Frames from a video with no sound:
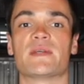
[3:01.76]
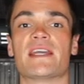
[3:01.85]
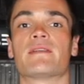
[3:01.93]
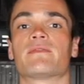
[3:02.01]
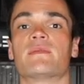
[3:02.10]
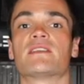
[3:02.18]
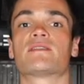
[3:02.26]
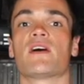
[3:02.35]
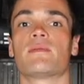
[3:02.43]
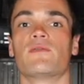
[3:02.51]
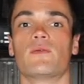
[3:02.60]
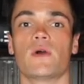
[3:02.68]
we get from this
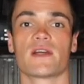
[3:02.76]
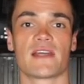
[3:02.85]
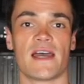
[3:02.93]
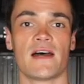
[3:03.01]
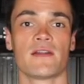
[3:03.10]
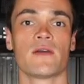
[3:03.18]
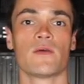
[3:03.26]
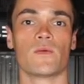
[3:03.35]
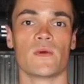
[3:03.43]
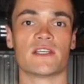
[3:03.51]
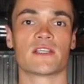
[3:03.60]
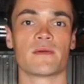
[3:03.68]
type of workout,
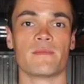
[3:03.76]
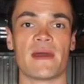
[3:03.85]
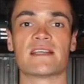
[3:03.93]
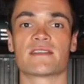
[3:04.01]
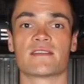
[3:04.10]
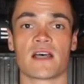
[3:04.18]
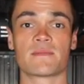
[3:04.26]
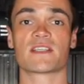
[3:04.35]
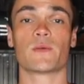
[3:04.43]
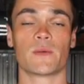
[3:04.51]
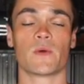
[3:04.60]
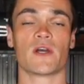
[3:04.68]
which makes the
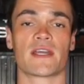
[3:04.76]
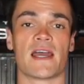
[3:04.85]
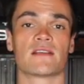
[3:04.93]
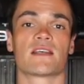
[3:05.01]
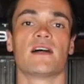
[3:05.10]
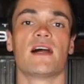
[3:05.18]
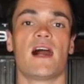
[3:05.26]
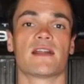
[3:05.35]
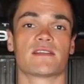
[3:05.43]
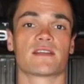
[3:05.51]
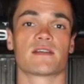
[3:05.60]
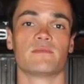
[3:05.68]
subsequent workouts
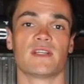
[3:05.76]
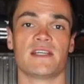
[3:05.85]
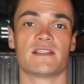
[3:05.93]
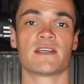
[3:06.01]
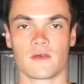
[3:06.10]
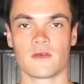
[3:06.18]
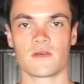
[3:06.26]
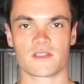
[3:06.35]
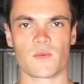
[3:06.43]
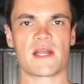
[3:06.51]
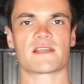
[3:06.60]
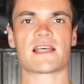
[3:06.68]
harder to complete.
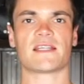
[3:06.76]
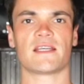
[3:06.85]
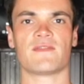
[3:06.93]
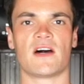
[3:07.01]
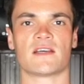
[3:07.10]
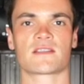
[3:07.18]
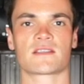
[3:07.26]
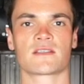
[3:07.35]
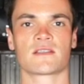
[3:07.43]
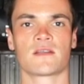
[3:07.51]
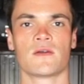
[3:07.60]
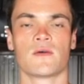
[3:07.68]
So where does that leave us?
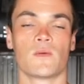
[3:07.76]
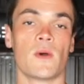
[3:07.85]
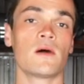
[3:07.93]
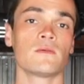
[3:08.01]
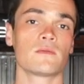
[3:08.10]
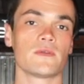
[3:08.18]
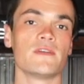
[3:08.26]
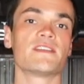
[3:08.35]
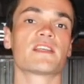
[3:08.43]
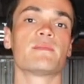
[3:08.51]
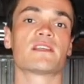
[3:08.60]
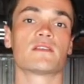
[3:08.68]
Well,
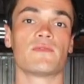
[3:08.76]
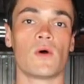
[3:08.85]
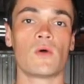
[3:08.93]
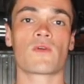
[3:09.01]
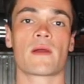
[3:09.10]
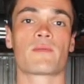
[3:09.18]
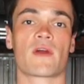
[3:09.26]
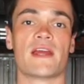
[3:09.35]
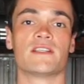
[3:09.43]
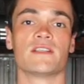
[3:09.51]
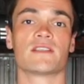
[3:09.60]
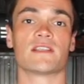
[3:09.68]
using a mix of all rep
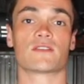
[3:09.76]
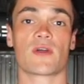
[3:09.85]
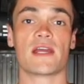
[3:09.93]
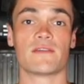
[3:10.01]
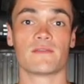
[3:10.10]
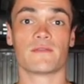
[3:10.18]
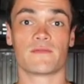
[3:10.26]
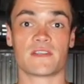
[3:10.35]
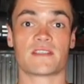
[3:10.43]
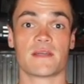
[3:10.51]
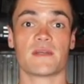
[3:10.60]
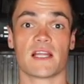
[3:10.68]
ranges is great for
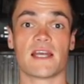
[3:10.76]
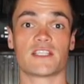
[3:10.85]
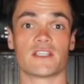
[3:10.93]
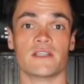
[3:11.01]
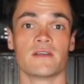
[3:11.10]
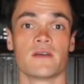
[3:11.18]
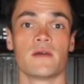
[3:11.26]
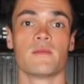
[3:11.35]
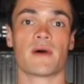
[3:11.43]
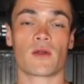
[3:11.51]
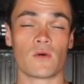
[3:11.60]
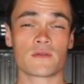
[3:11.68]
stimulation,
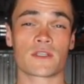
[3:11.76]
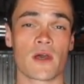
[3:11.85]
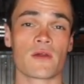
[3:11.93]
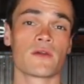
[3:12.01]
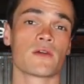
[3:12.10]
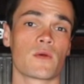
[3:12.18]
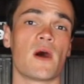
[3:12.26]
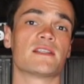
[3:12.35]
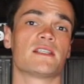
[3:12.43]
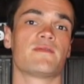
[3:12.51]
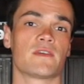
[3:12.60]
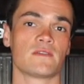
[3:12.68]
but also quite
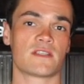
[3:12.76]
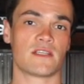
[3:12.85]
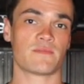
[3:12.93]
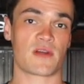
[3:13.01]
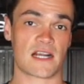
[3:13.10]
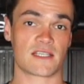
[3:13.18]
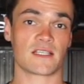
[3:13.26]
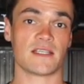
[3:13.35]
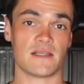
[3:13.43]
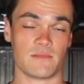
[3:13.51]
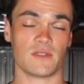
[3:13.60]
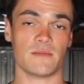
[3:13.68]
difficult to practically
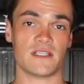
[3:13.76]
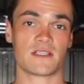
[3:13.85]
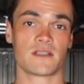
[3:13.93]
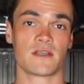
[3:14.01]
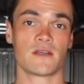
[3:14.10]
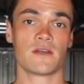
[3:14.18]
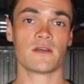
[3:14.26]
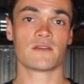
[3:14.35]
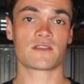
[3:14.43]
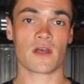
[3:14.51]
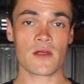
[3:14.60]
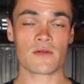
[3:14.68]
implement.
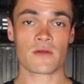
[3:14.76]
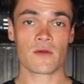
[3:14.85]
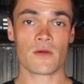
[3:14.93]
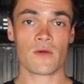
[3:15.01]
So